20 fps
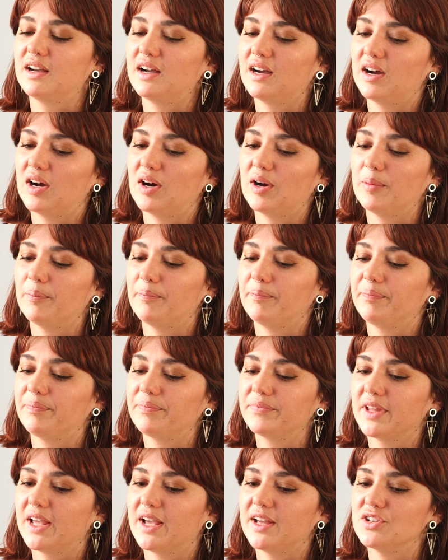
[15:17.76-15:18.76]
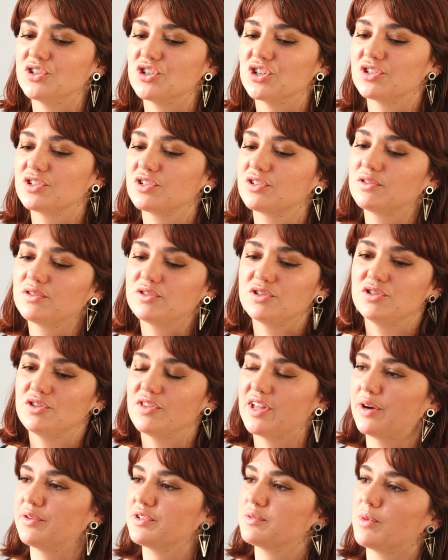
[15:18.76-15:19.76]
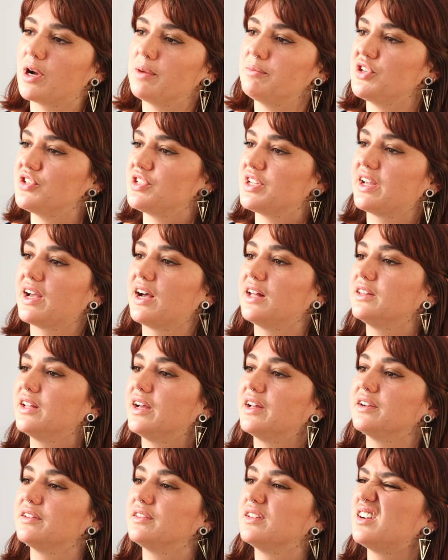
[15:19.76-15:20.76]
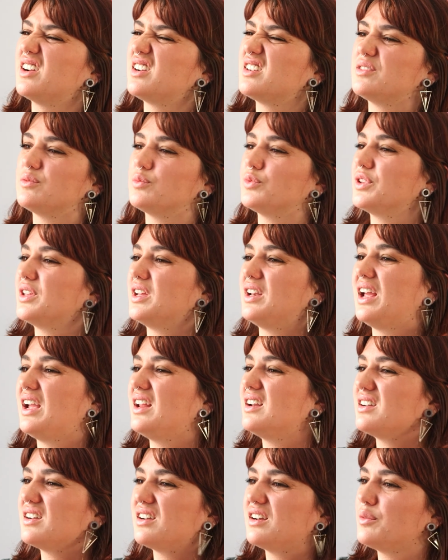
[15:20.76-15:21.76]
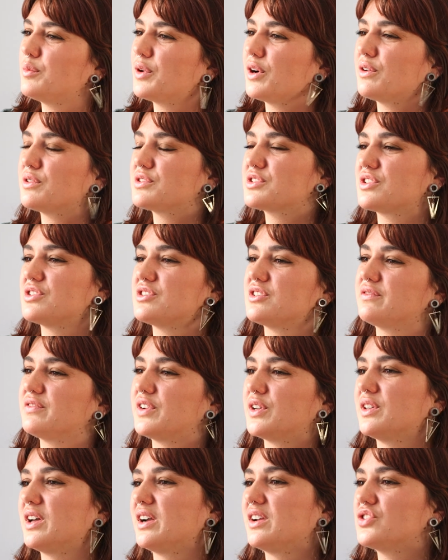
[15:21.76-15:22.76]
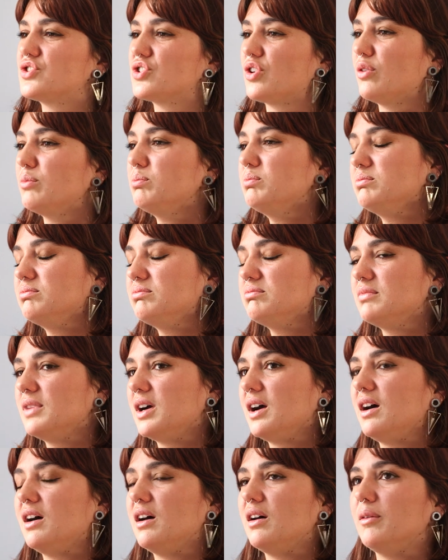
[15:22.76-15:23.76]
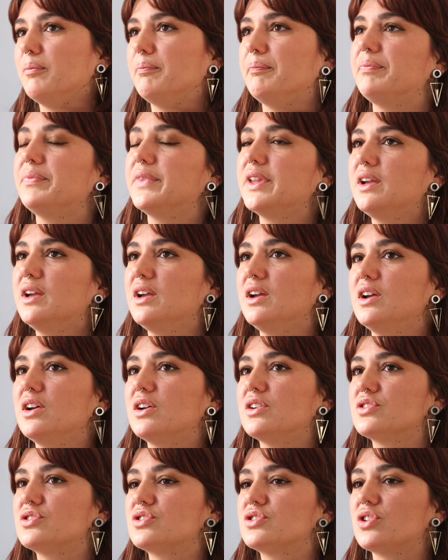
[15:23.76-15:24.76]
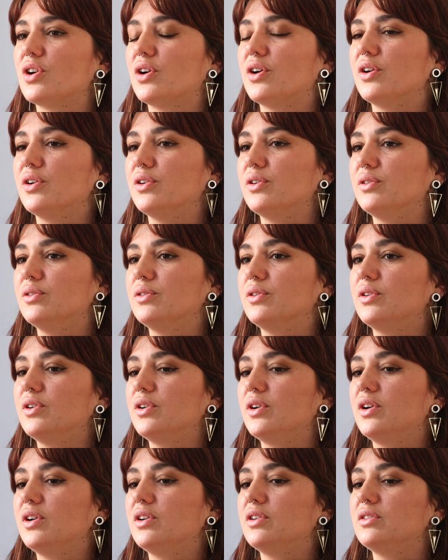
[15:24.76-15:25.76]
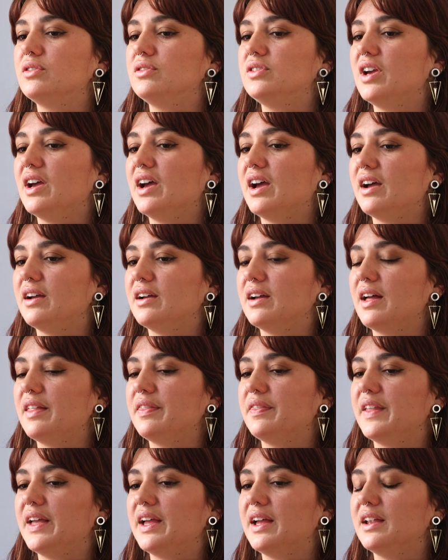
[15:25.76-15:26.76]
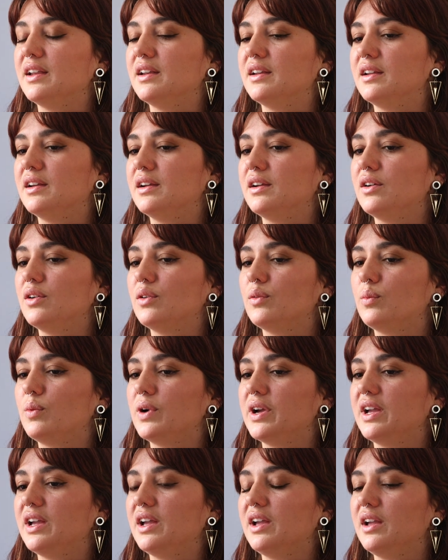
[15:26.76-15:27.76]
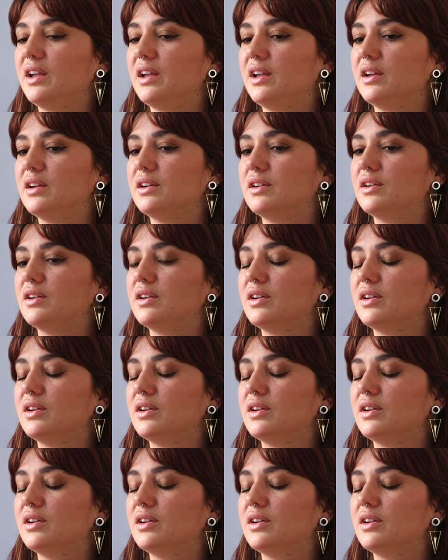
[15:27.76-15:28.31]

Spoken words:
and just that was my music outlet, and then I didn't really need it anywhere else because it felt like a job. So yeah, and then I